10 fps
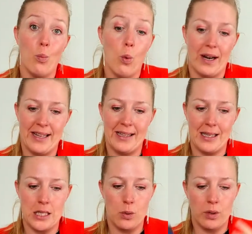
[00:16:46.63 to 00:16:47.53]
what it
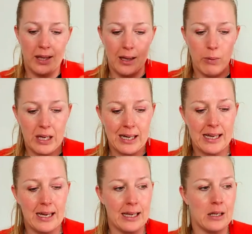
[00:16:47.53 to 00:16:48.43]
is. So here we
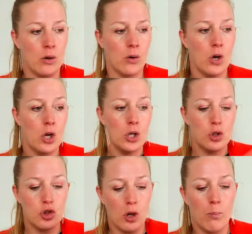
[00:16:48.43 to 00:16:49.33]
clearly know
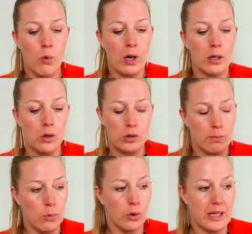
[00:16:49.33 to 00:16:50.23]
someone got
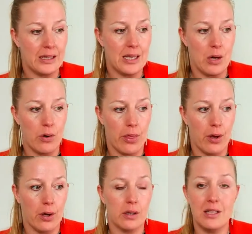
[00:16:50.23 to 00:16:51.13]
more than the
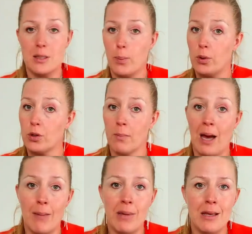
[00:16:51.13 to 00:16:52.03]
other. This person
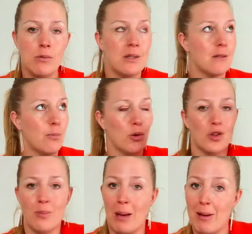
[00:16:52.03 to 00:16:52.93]
might be you, this
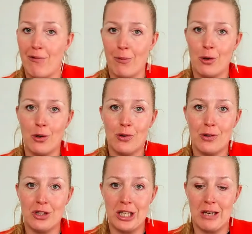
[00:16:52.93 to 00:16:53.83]
person might be from
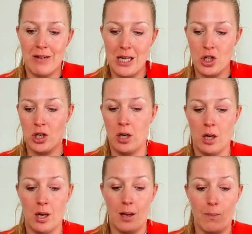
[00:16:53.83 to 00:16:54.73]
another generation,
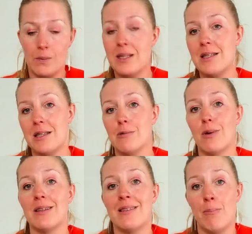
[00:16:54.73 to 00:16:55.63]
but this is
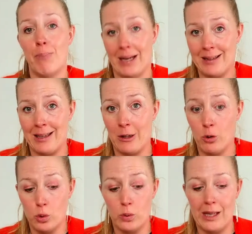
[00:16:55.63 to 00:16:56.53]
what's impacting
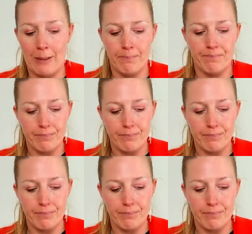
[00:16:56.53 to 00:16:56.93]
you today.